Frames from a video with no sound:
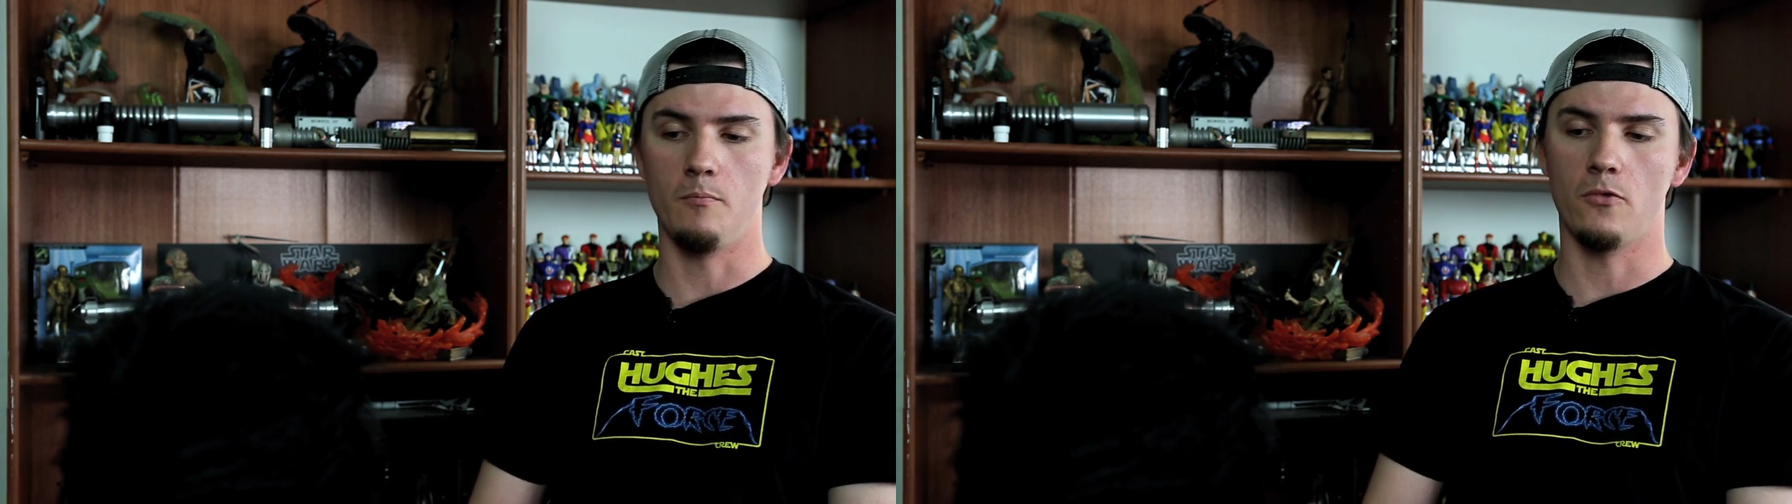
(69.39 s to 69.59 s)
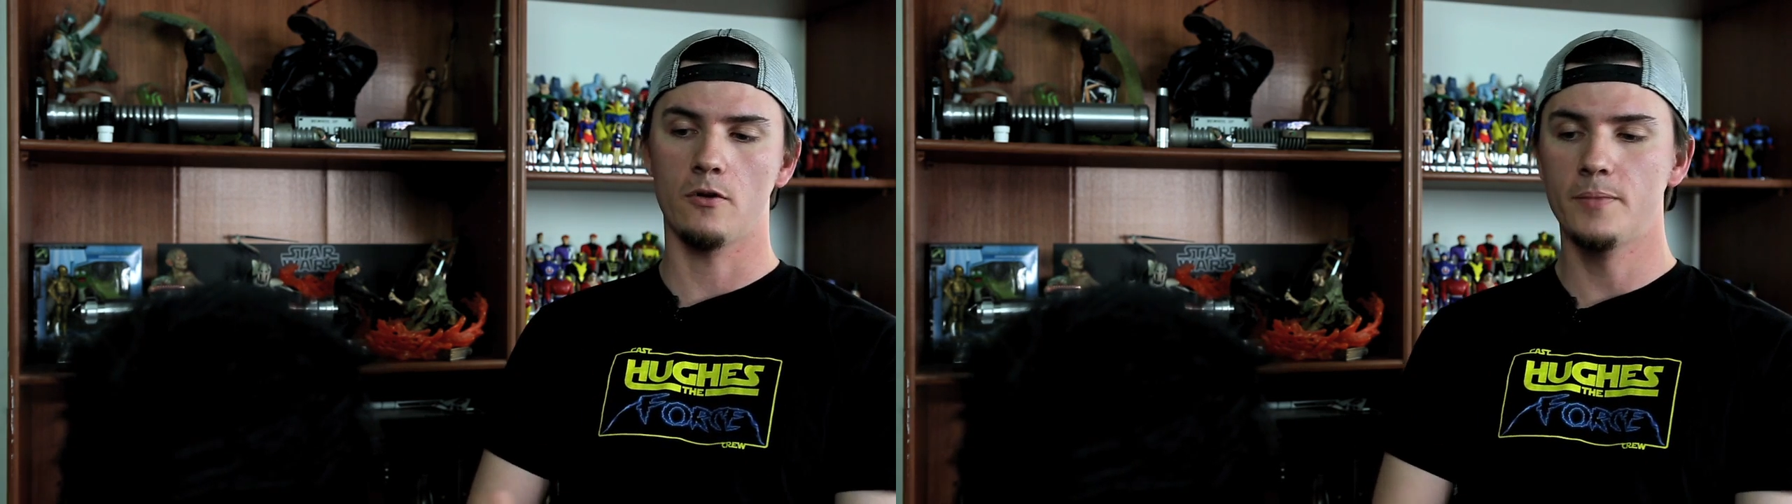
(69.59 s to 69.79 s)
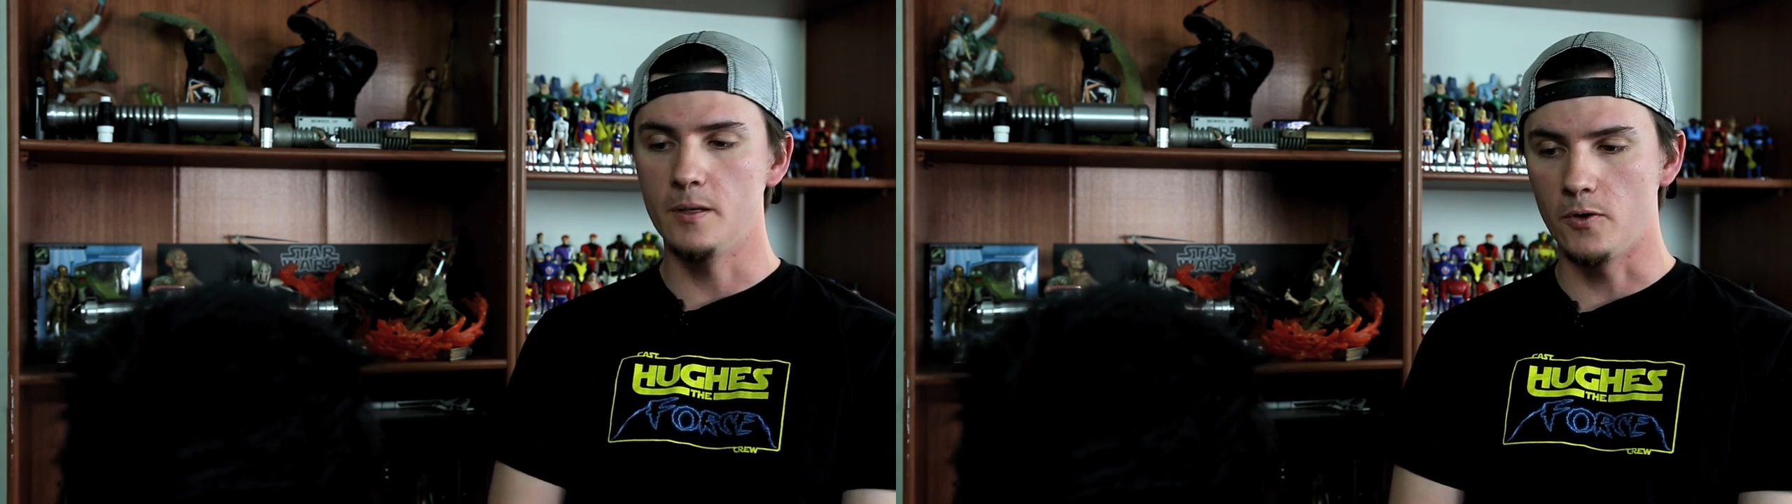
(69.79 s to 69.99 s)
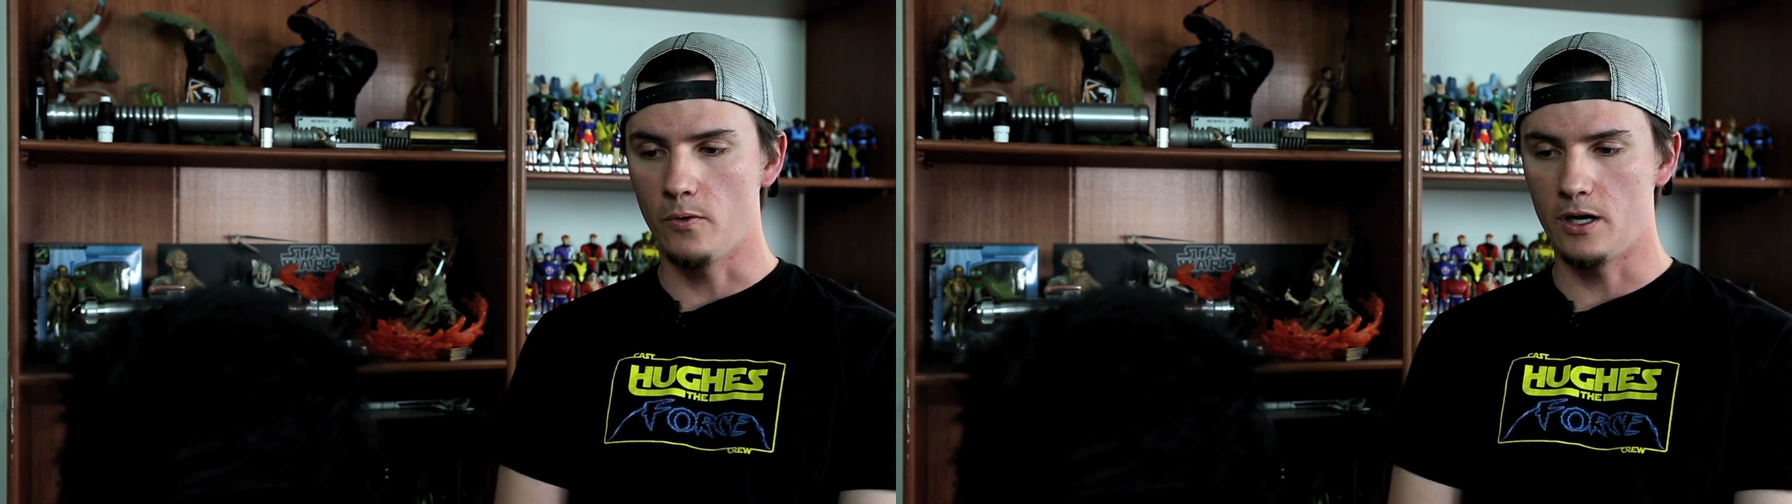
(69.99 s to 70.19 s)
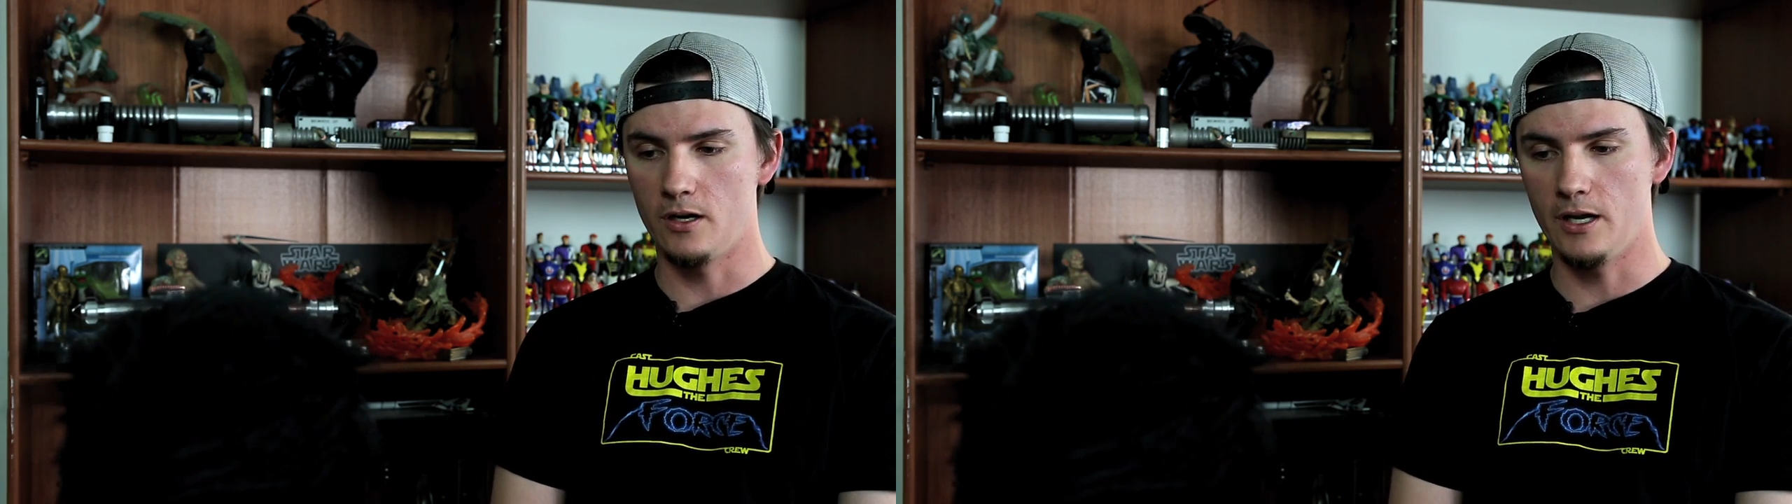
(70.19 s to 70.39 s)
more people
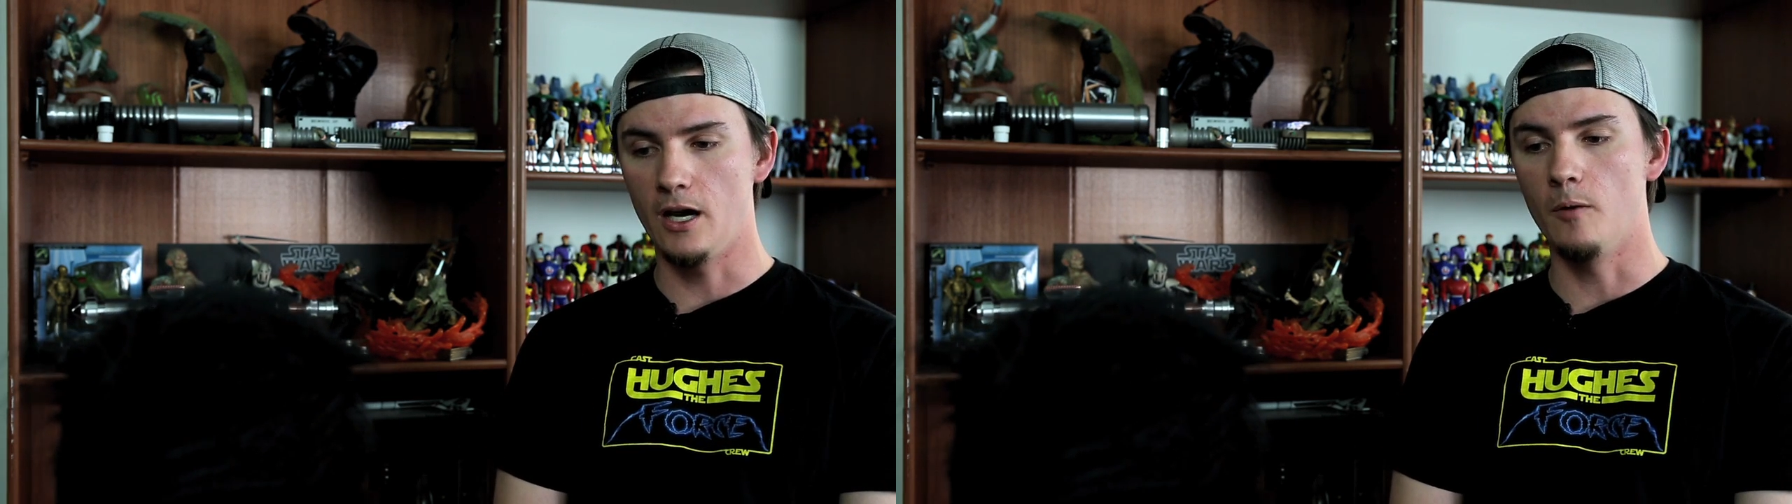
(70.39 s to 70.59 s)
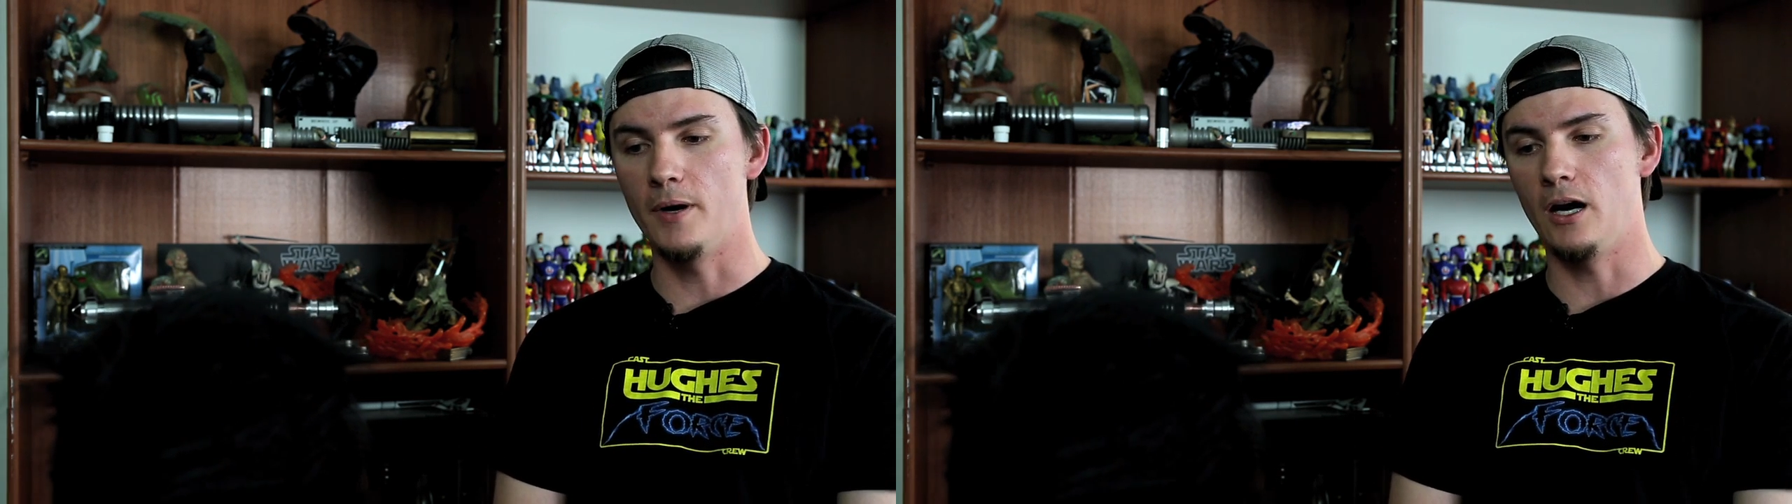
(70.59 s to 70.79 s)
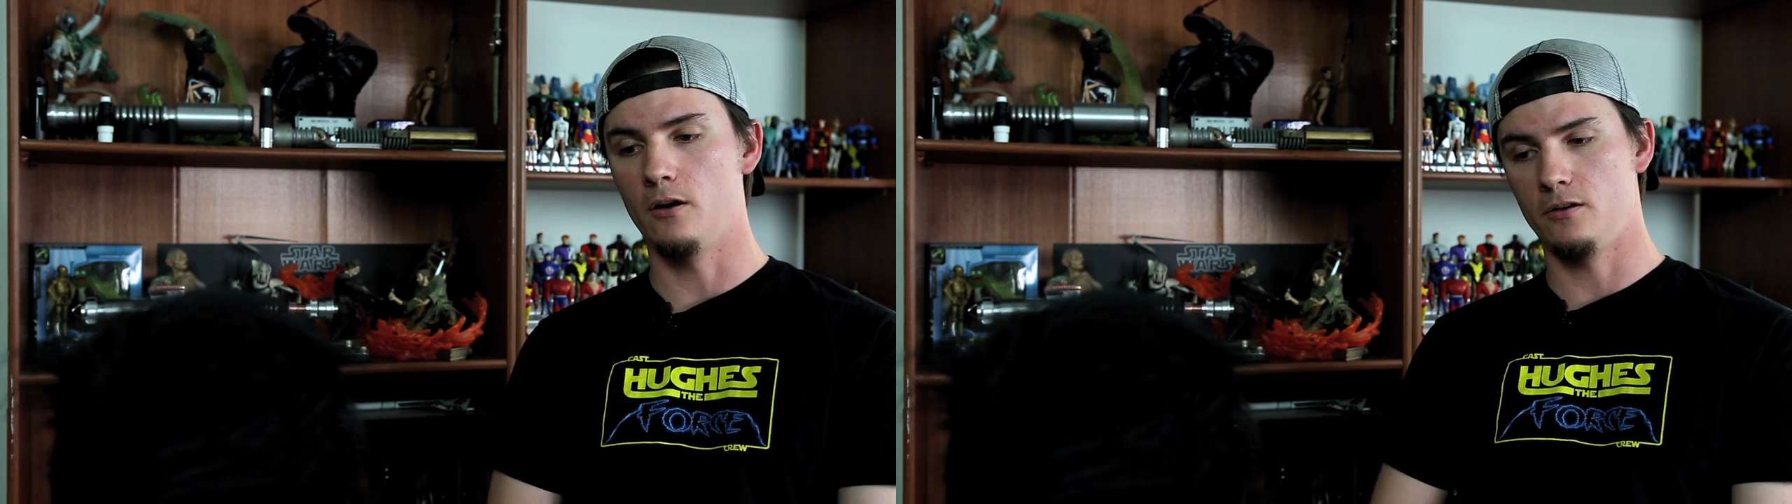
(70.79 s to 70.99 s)
wanted to help out,